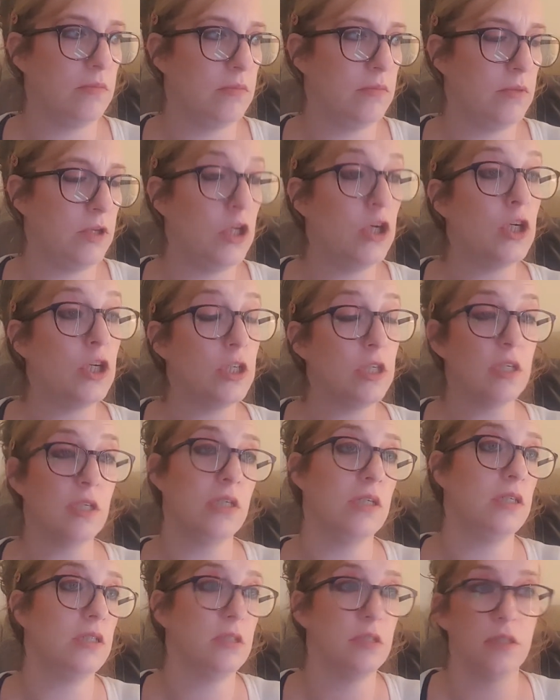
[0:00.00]
luck,
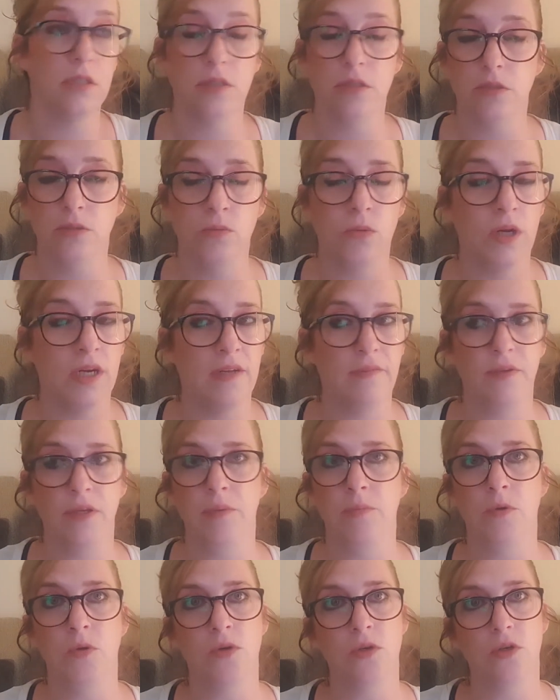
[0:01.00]
whatever you
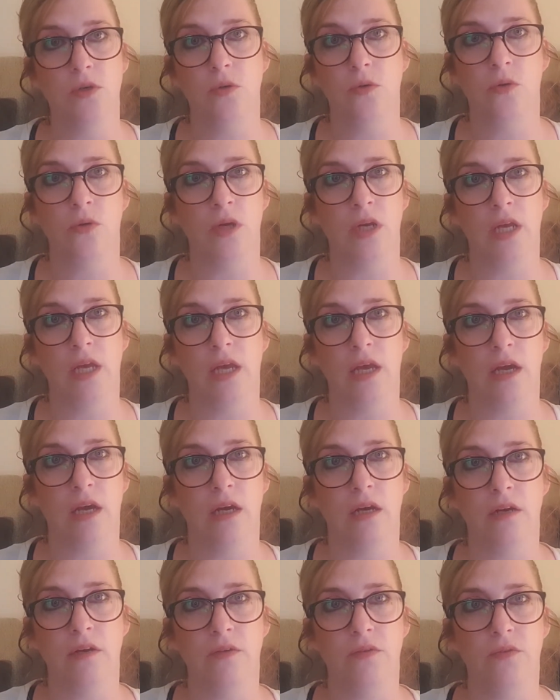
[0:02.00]
might call it,
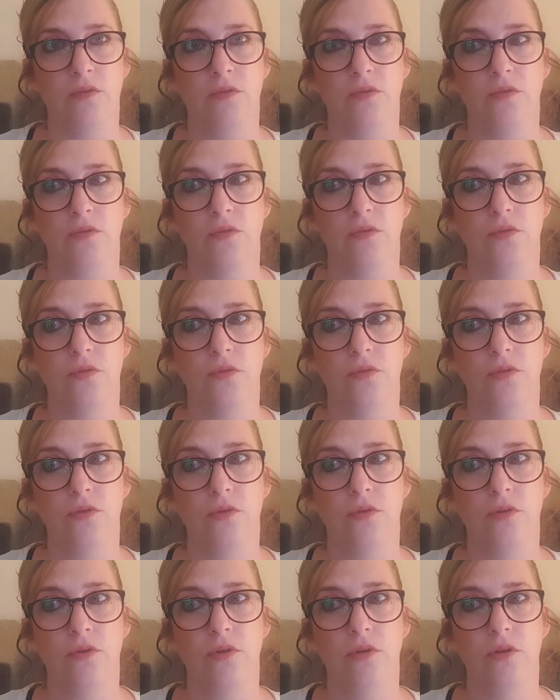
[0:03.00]
of
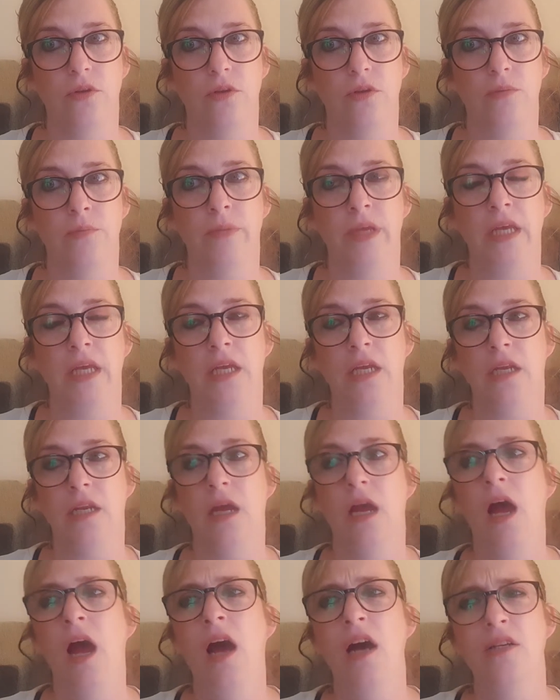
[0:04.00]
meeting.
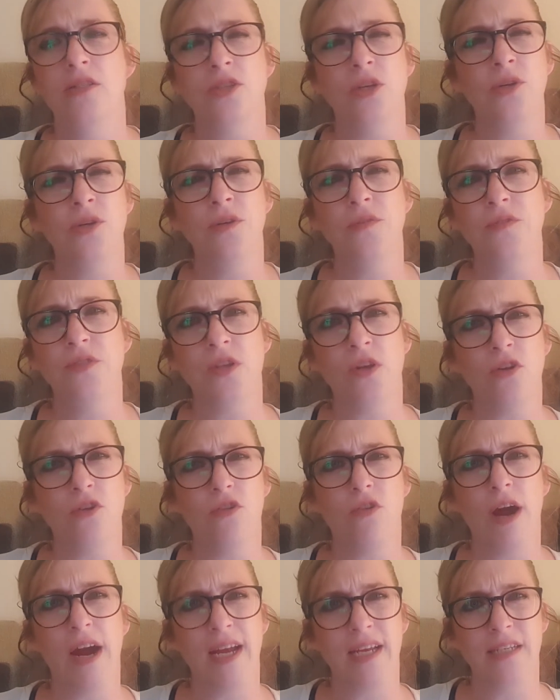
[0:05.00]
I don't know if he's on
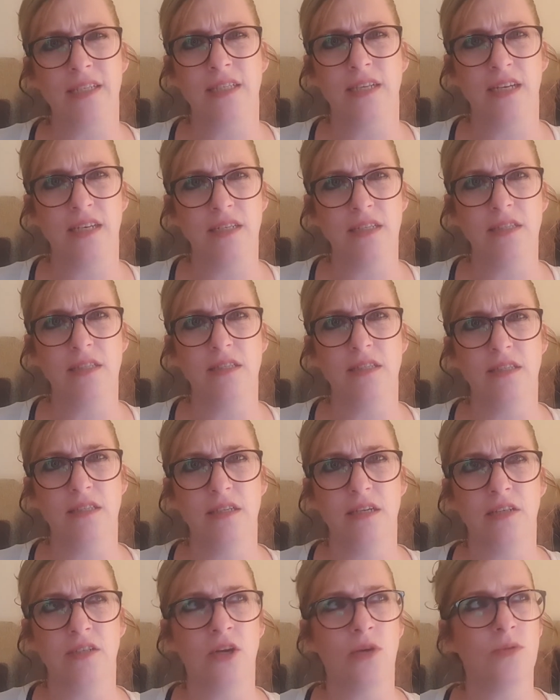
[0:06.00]
Craigslist.
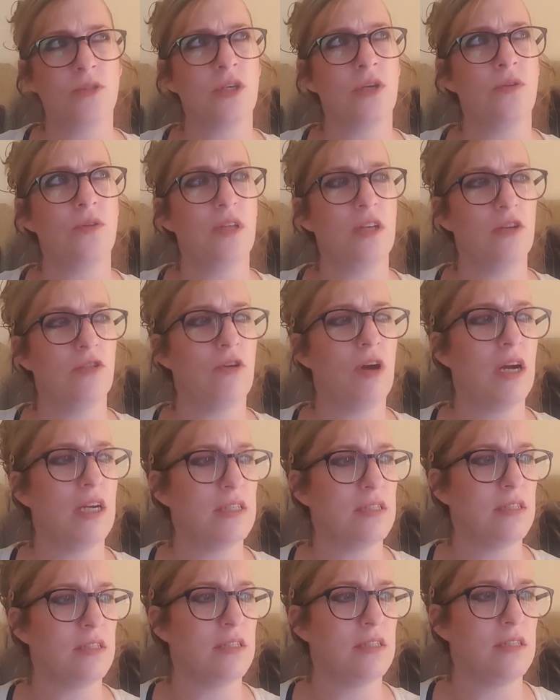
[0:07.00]
No, I don't think
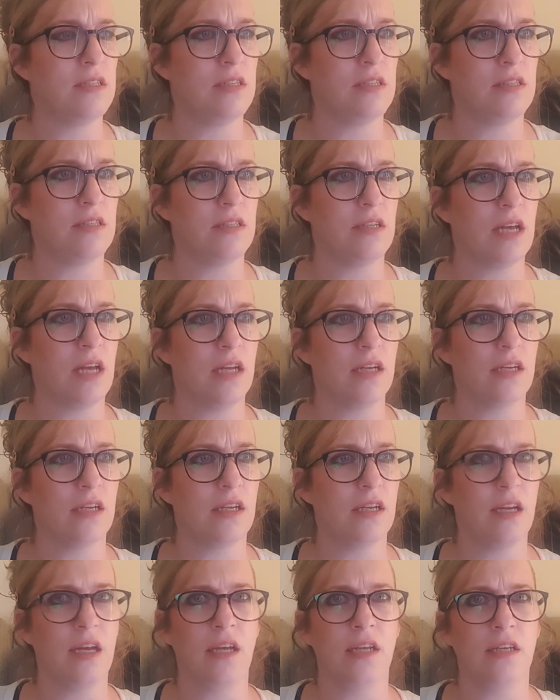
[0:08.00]
Craigslist is
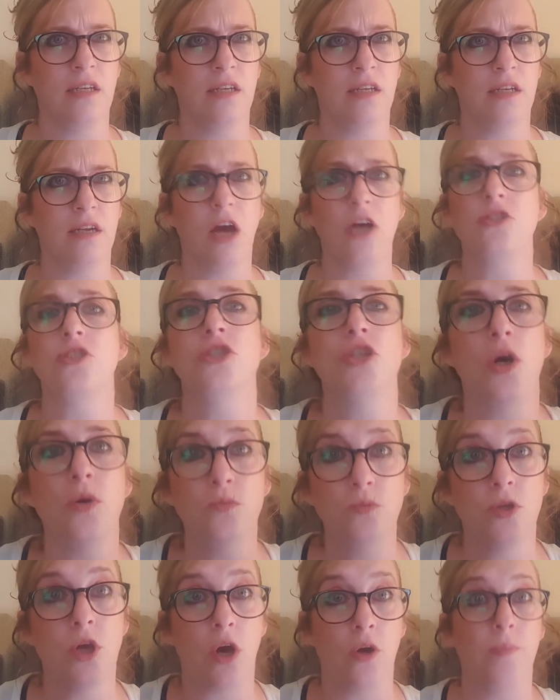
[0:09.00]
Canadian. I don't
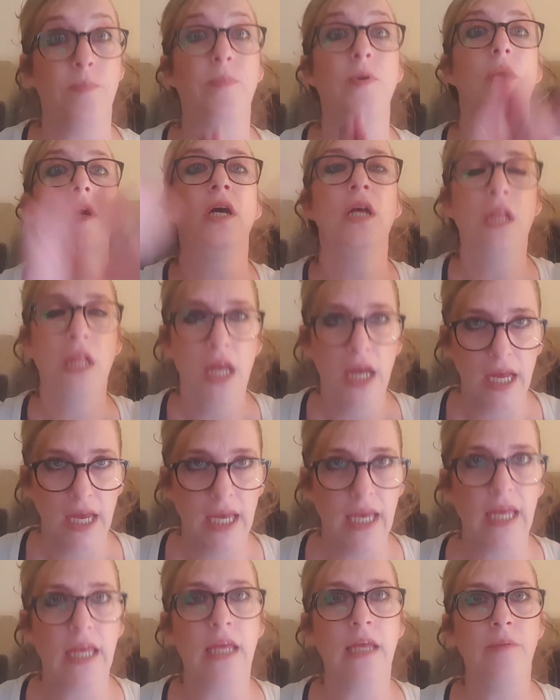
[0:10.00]
know, but
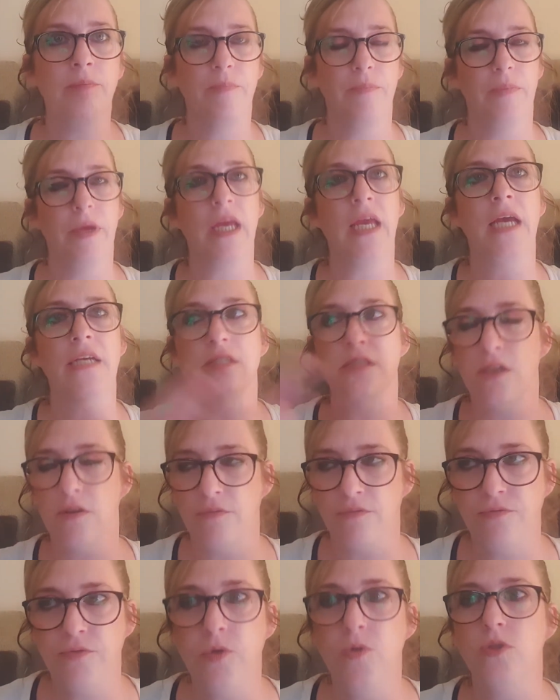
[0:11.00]
he has the
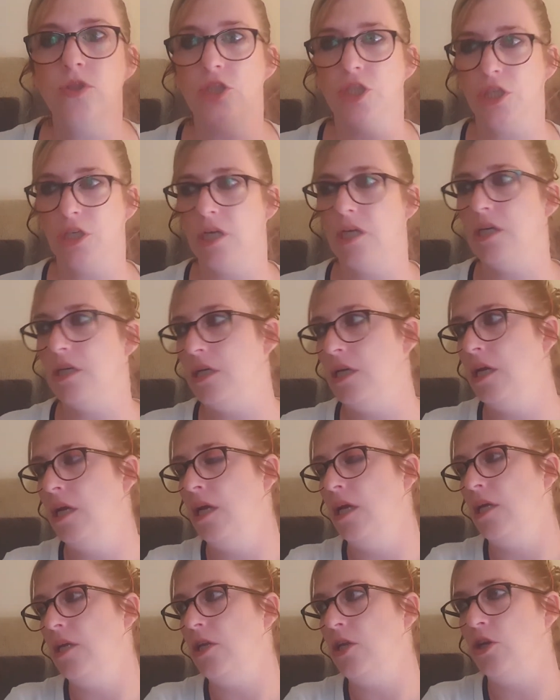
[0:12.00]
unfortunate
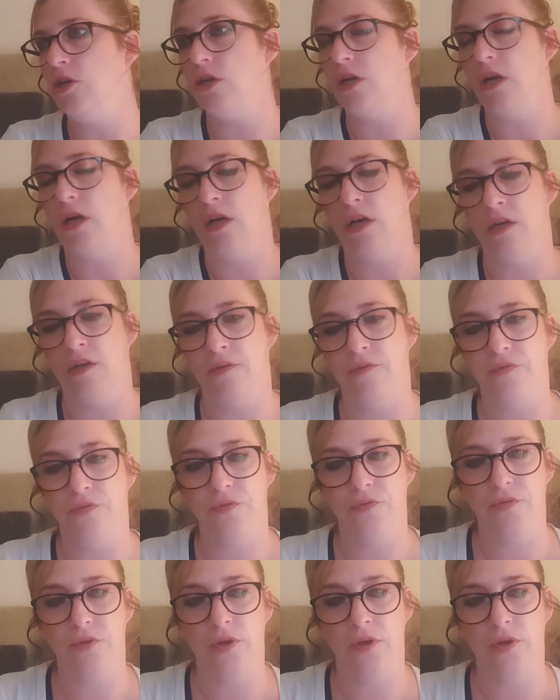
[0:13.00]
luck of